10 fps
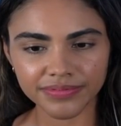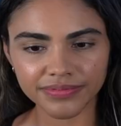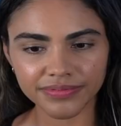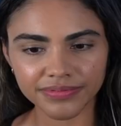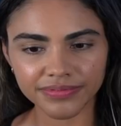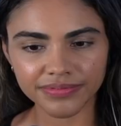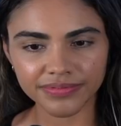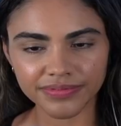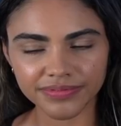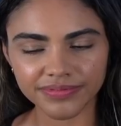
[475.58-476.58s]

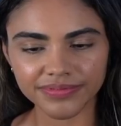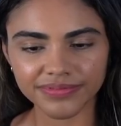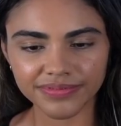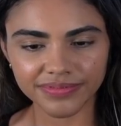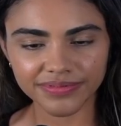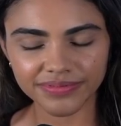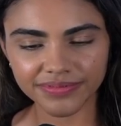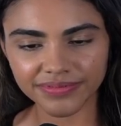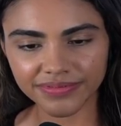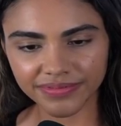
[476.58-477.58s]

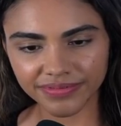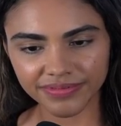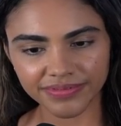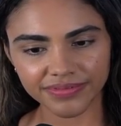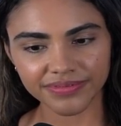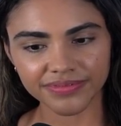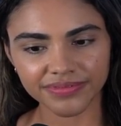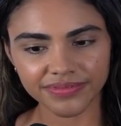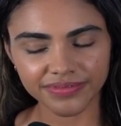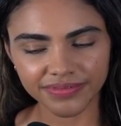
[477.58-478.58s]

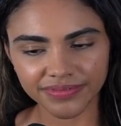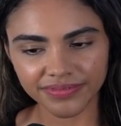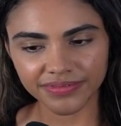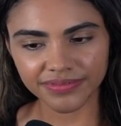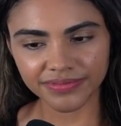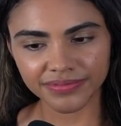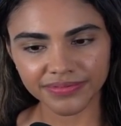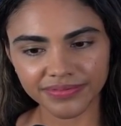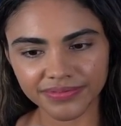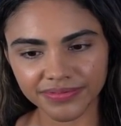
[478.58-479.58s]

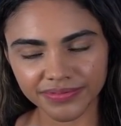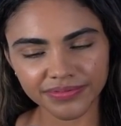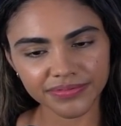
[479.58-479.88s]
This person isn't speaking.